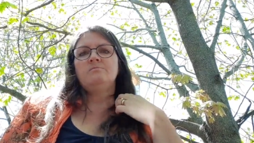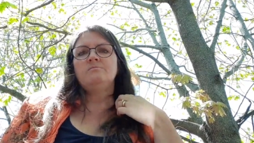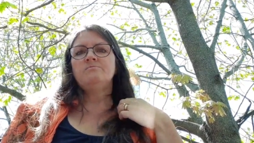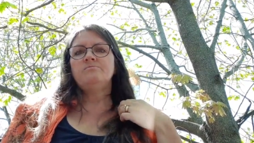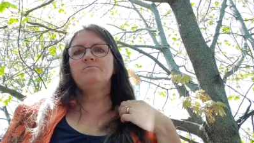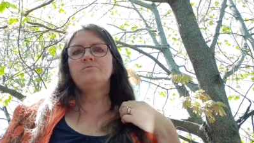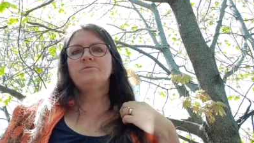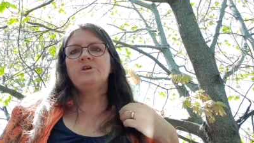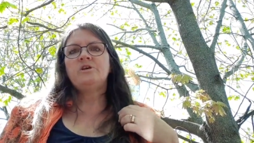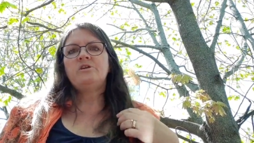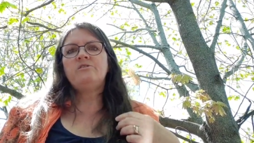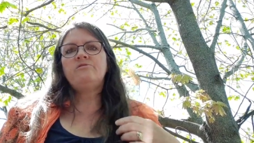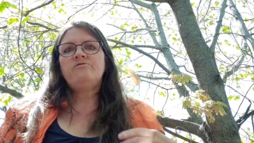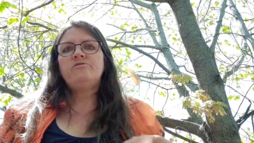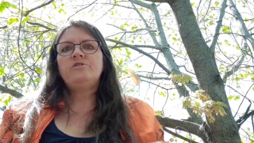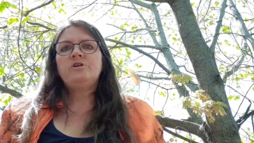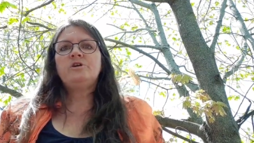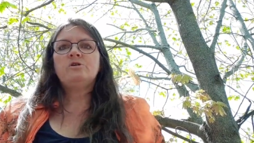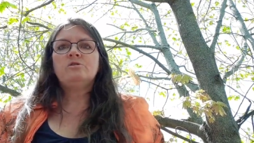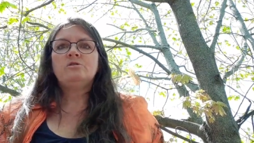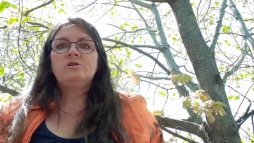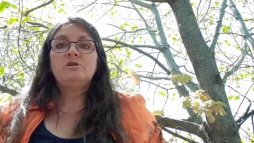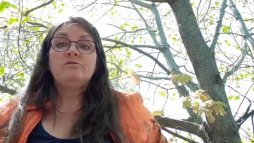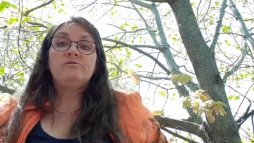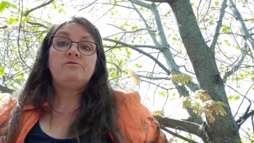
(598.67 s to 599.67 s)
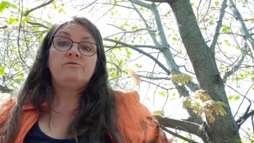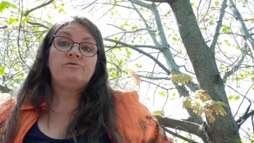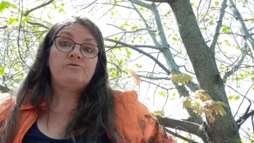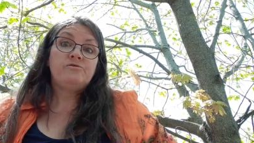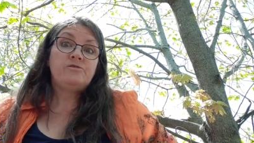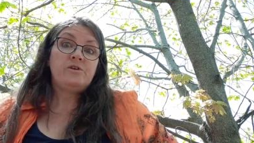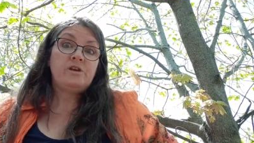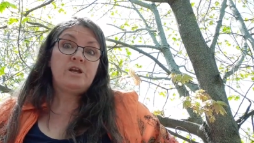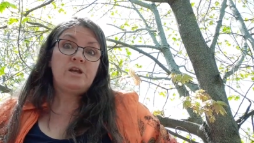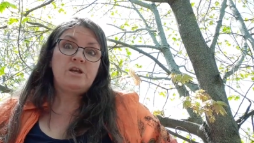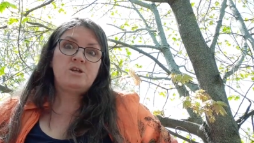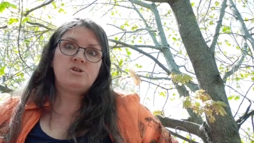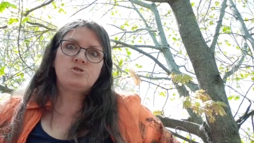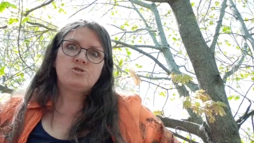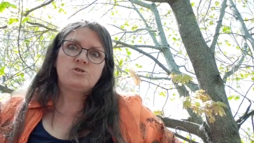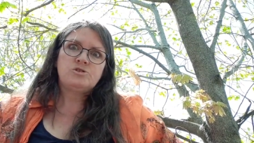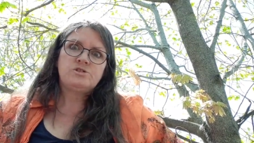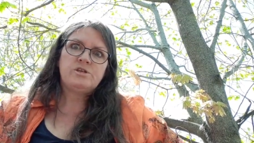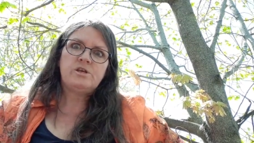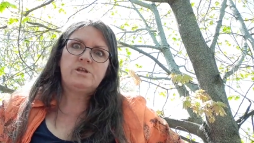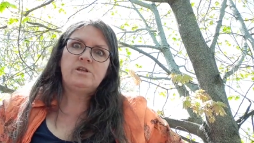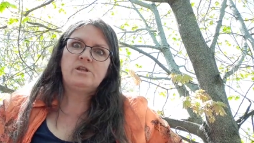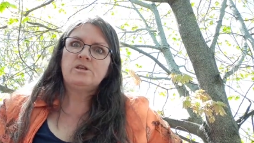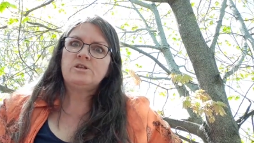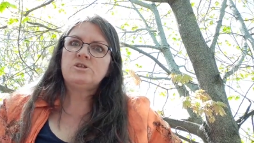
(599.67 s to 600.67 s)
he figured if an angel
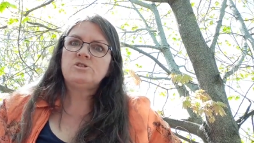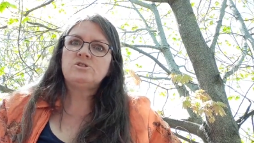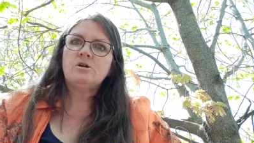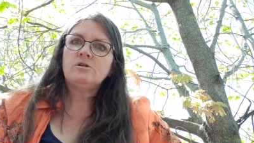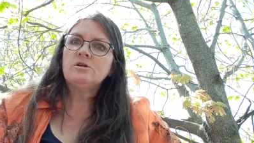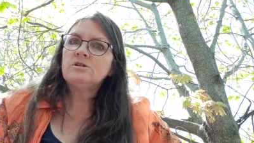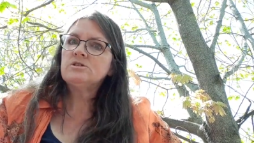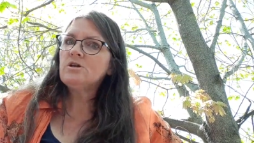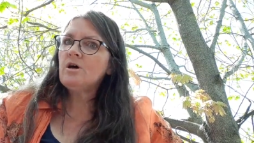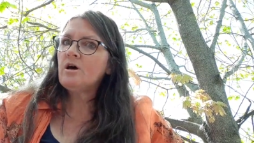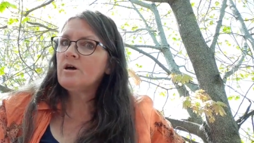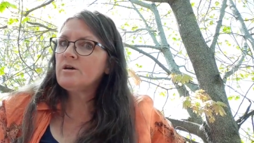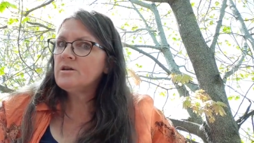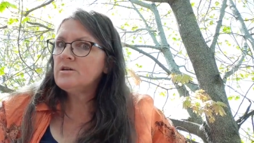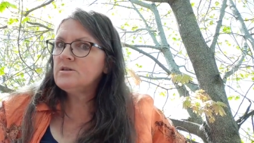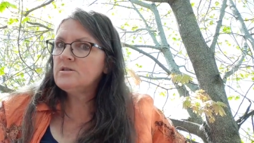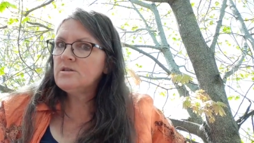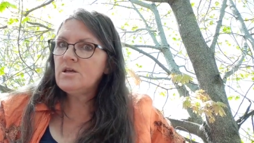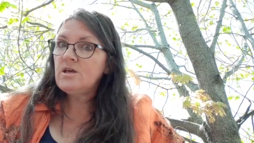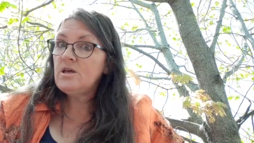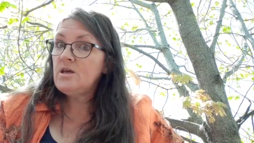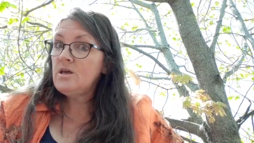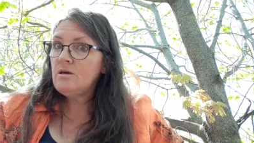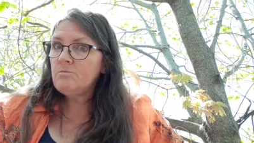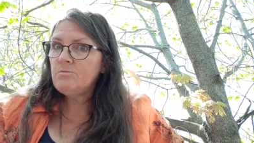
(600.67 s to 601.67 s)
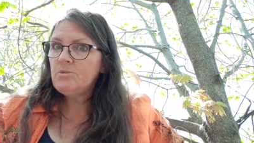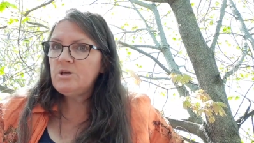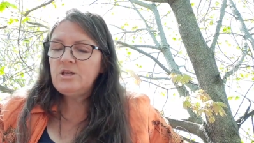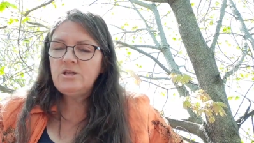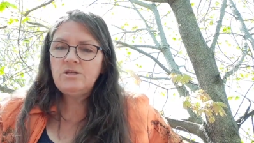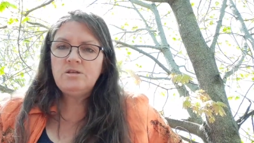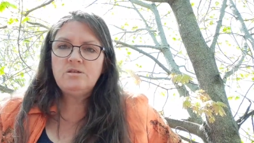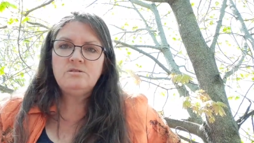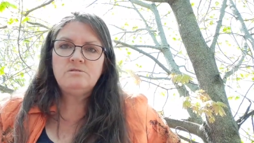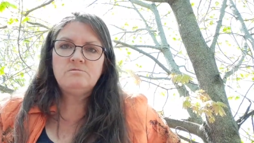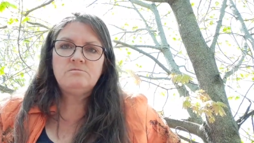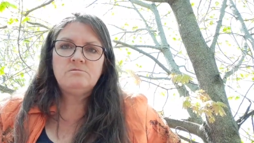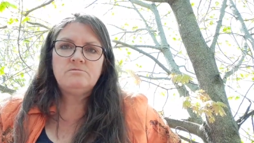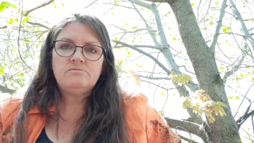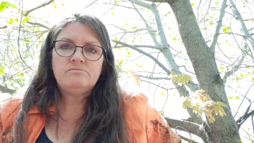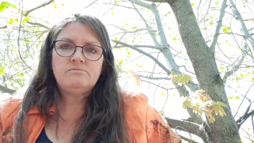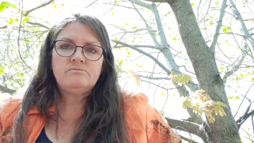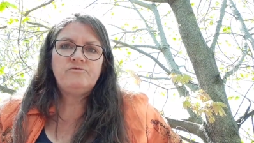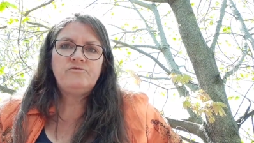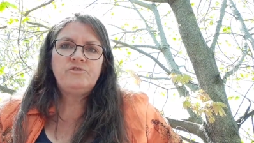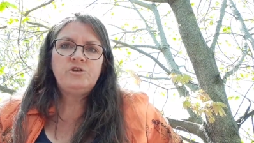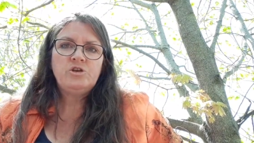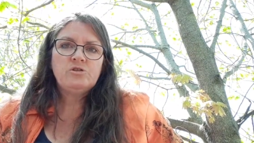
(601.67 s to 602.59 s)
suddenly started talking to him, he'd feel